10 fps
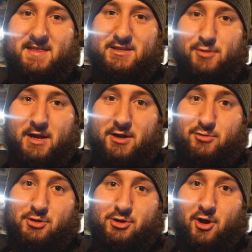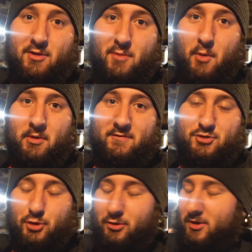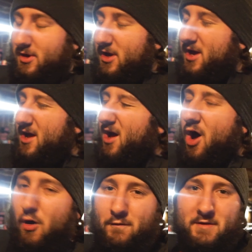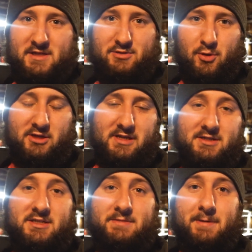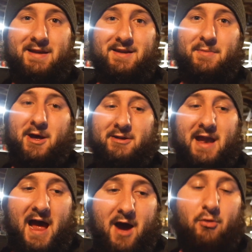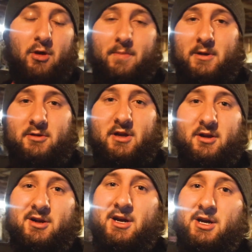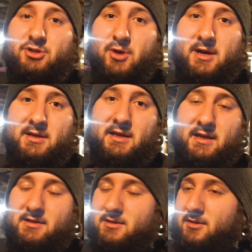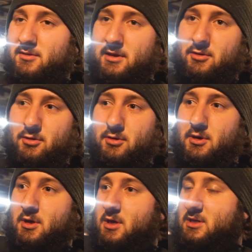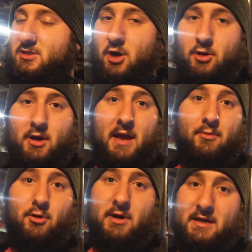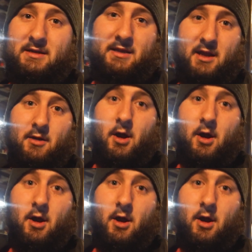This right here is what you call the moment of truth. hopefully this works. I just spent about an hour up under there trying to get the little starter cable into there.